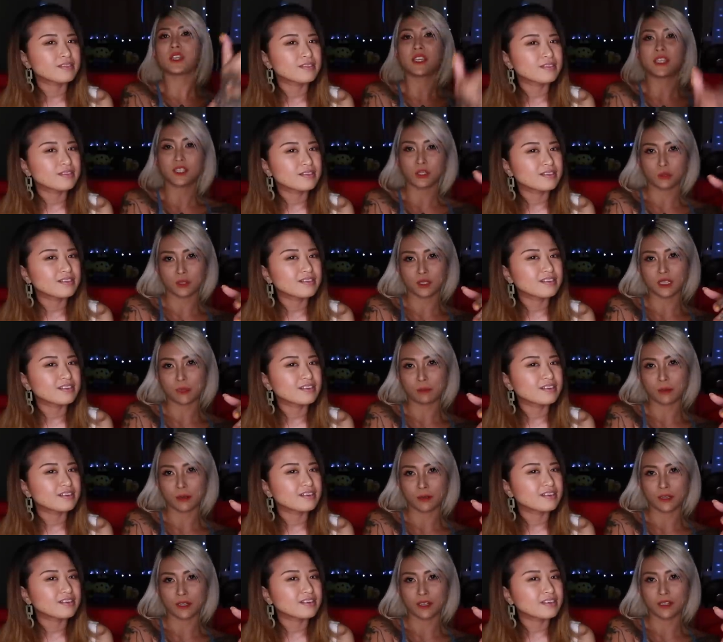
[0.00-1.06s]
Speaker 1: kids will start
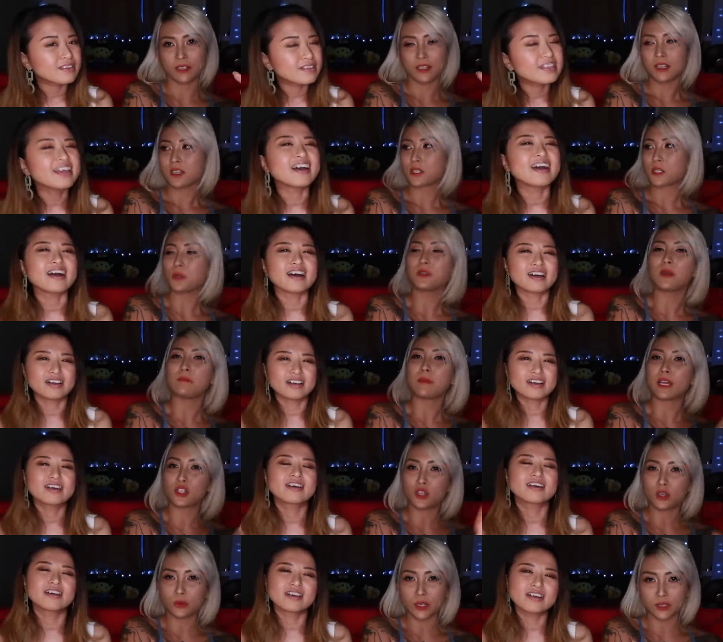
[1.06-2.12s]
partying. Yeah. So the
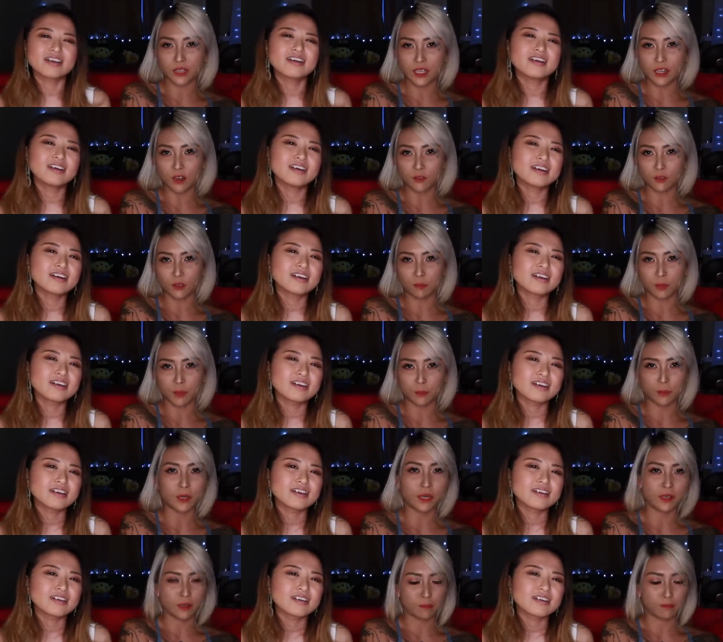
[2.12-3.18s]
majority of the people
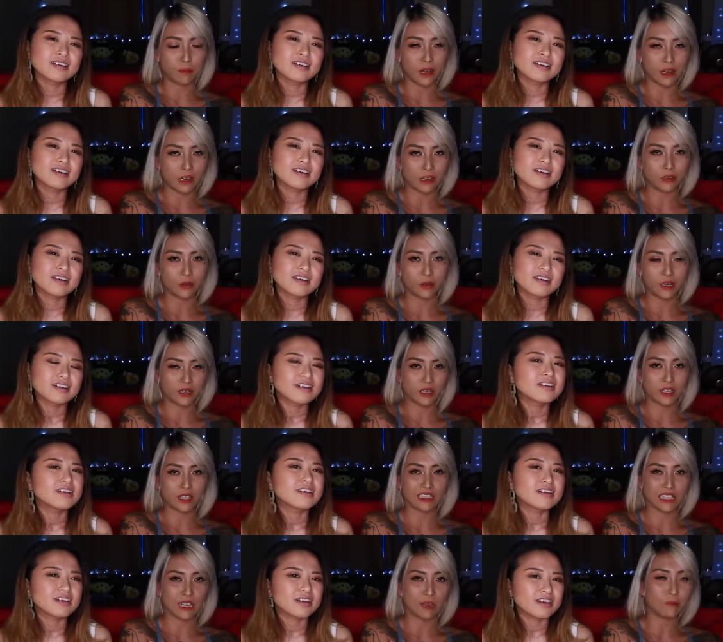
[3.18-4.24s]
in the bar or in the
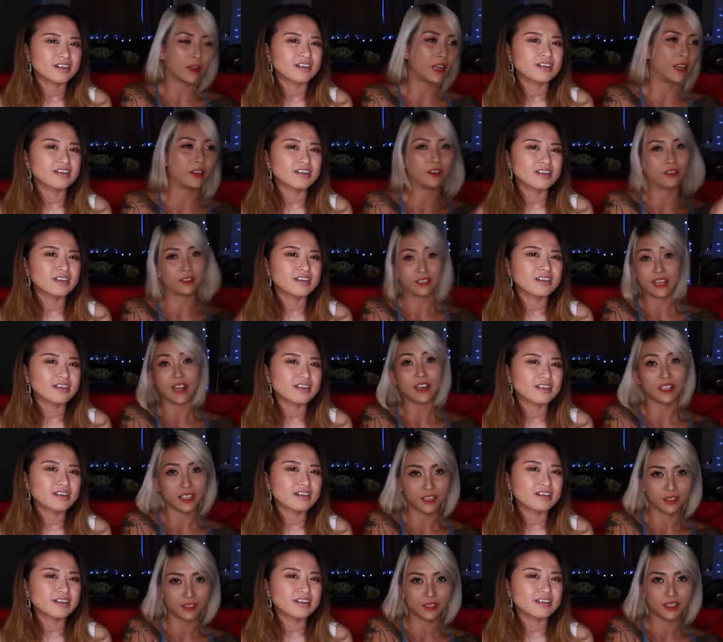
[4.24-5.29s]
club are the young
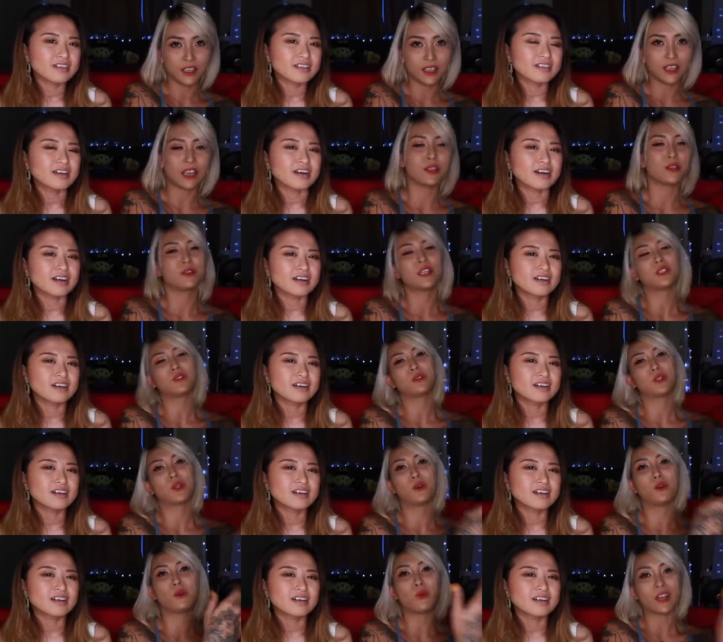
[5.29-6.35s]
kids. Yeah. And you need to
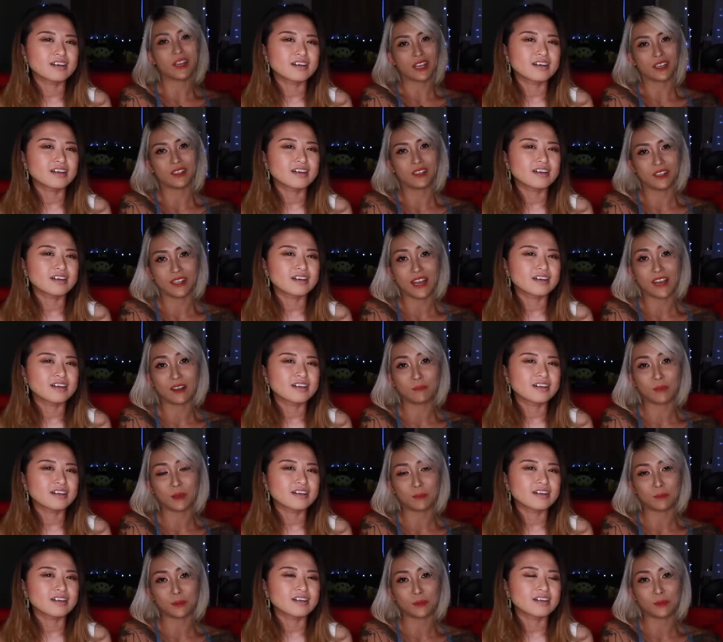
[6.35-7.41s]
know what are the young
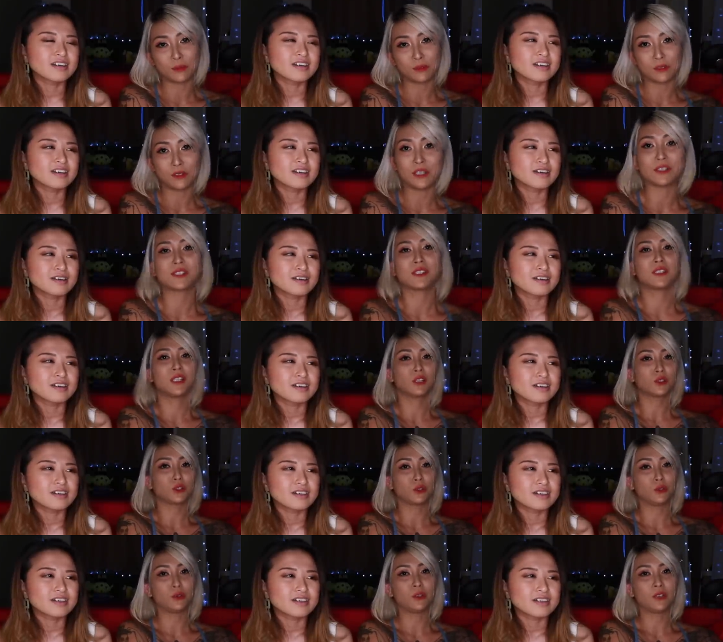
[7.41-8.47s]
people listening
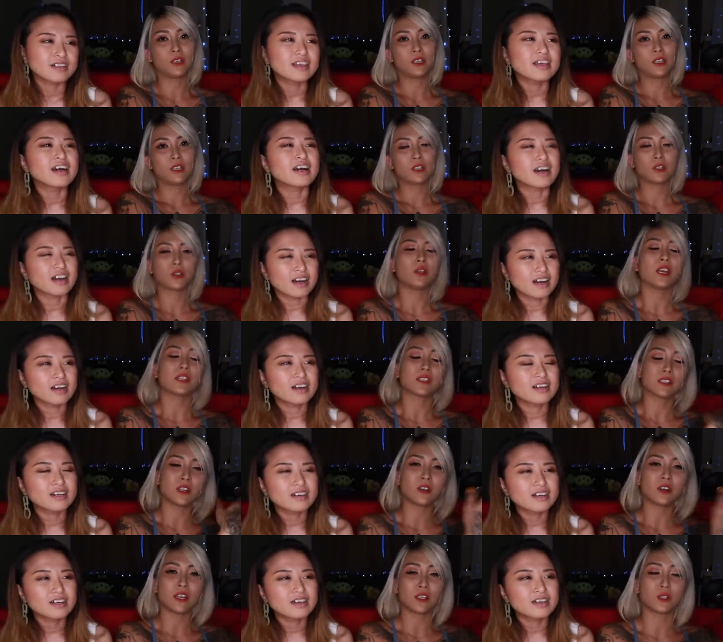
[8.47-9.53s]
to. Yeah. So as
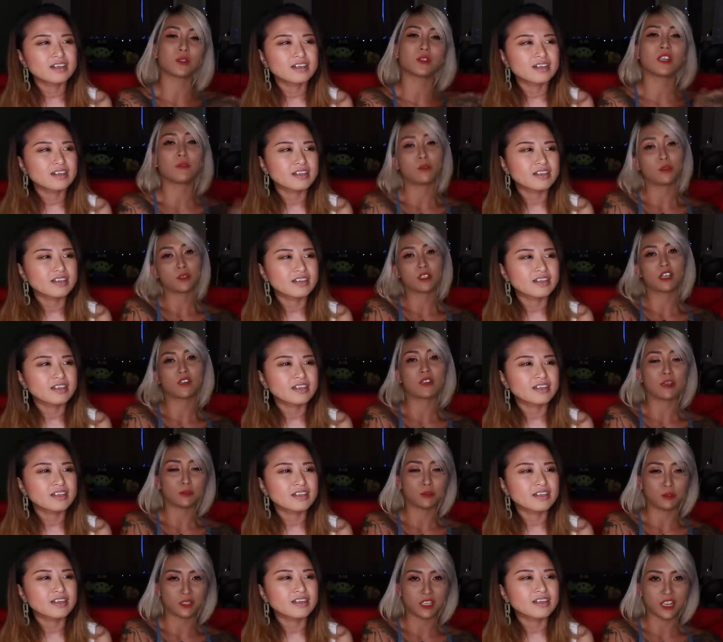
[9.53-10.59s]
long as you keep yourself
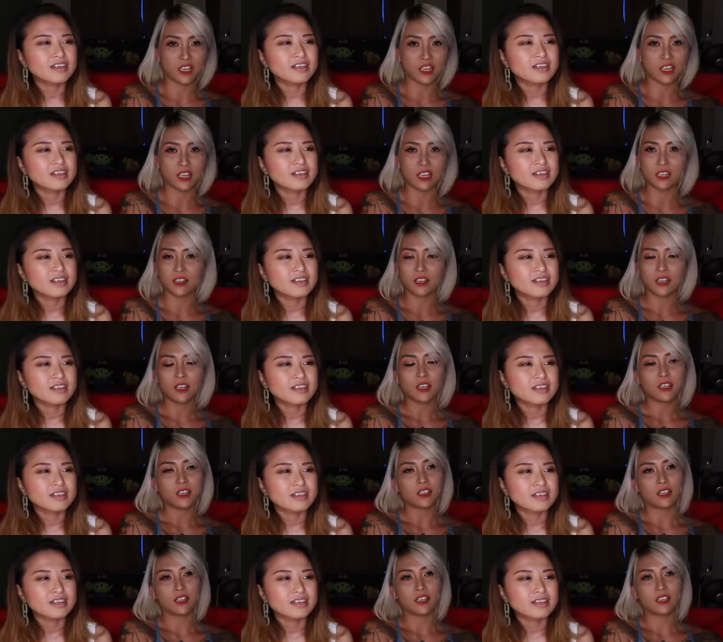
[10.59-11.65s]
up to date,
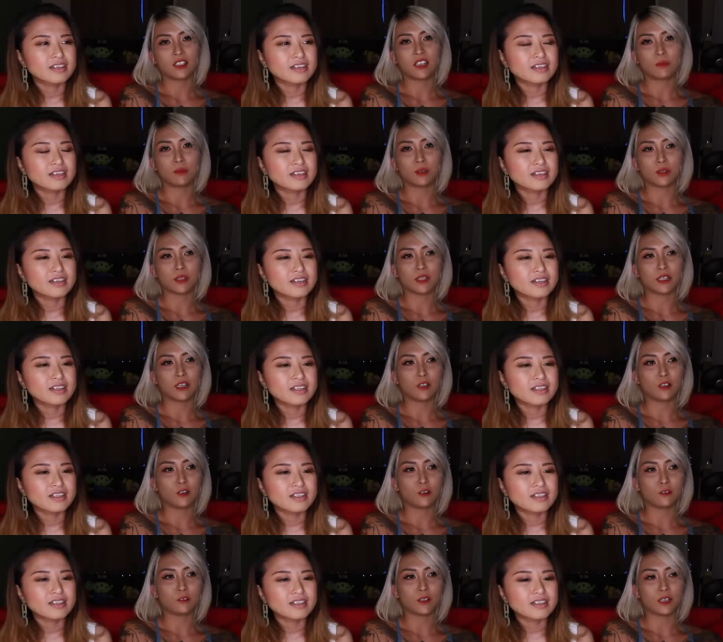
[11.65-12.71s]
uh, keep
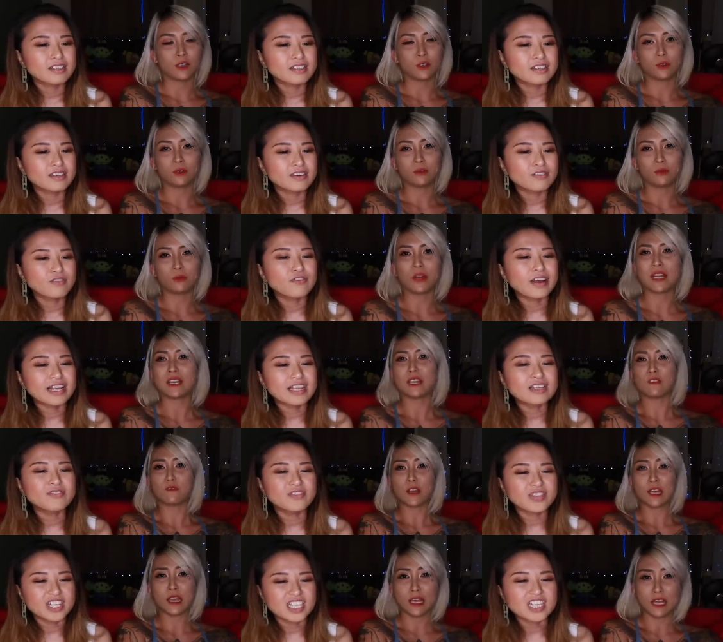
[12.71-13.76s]
yourself uh, relevant,
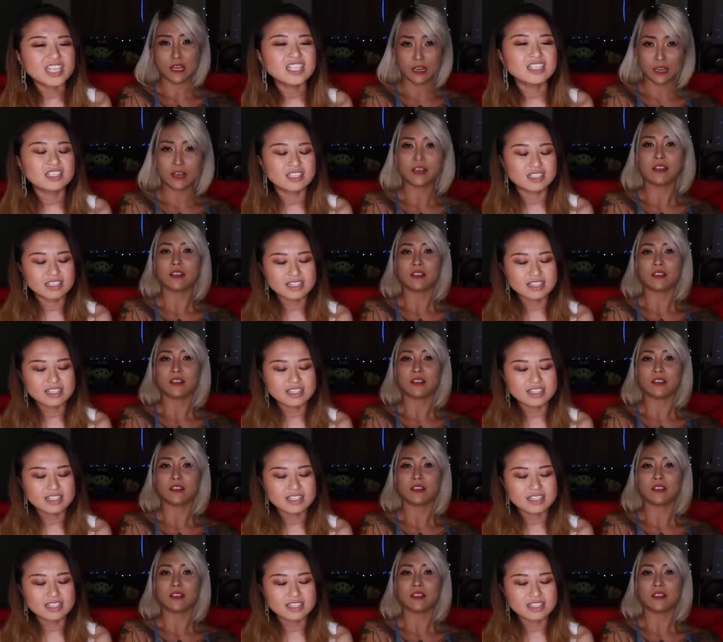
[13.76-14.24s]
relevant,